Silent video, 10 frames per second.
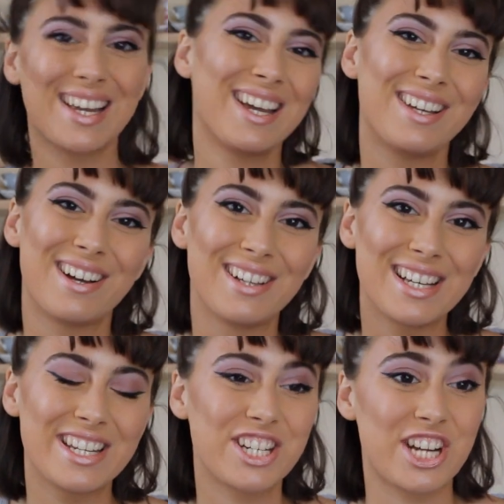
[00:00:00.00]
Hey
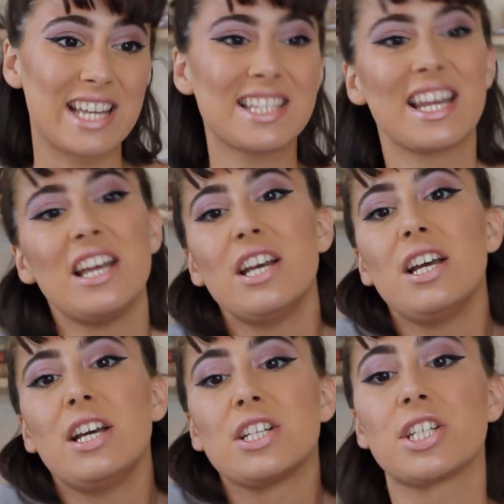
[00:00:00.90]
y'all, it's Jess.
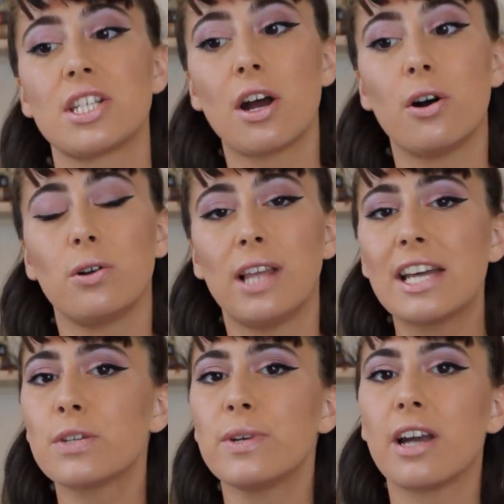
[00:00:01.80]
So
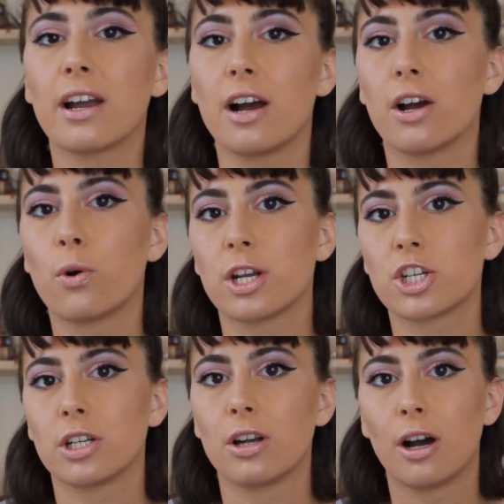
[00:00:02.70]
last week I got a
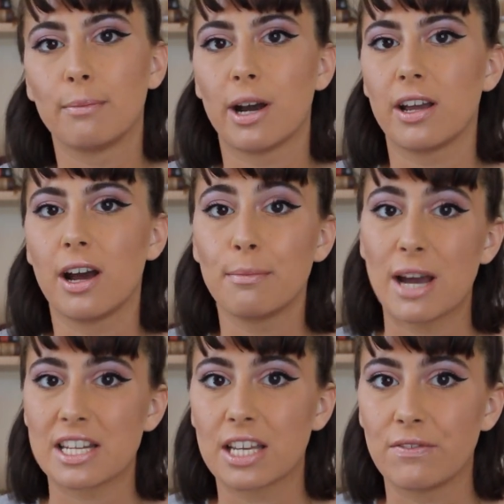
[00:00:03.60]
question on my
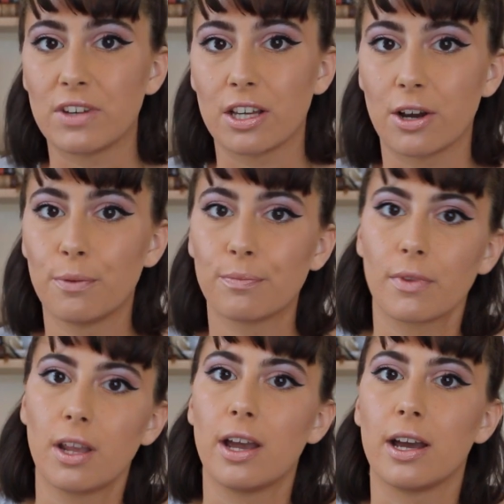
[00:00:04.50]
unmasking video,
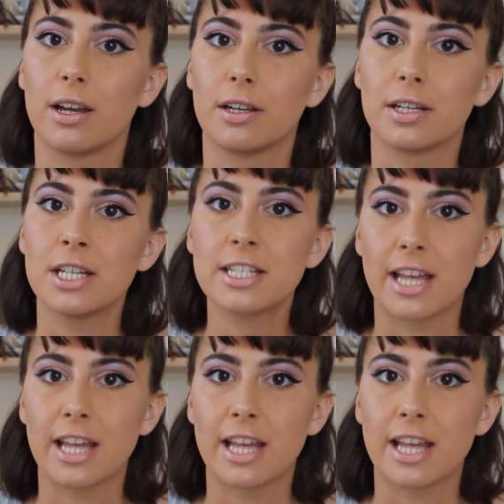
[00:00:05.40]
and it